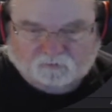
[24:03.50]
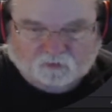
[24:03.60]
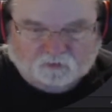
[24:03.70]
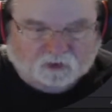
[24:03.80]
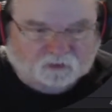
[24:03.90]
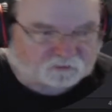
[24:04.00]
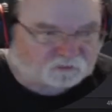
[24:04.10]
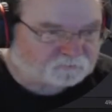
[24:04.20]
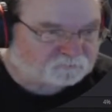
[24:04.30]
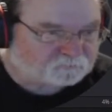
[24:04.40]
Who knows?
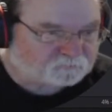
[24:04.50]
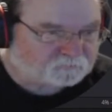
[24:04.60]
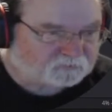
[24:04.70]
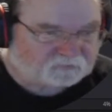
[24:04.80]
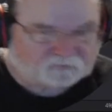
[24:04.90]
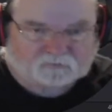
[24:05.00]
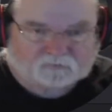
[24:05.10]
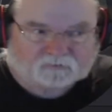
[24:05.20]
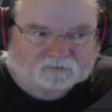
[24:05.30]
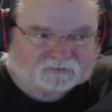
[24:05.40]

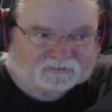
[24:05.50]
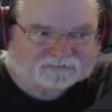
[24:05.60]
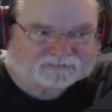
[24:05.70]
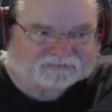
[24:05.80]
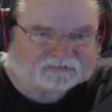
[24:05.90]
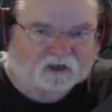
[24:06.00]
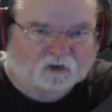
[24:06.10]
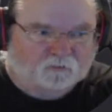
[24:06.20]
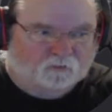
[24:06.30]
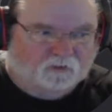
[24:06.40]
See ya.
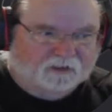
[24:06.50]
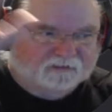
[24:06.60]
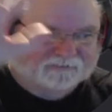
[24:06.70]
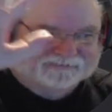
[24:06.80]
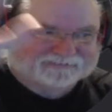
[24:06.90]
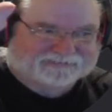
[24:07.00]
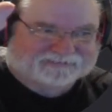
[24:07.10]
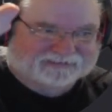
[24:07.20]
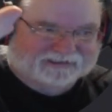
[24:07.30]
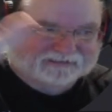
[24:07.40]
Oh, wrong hand. See
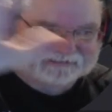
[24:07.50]
ya.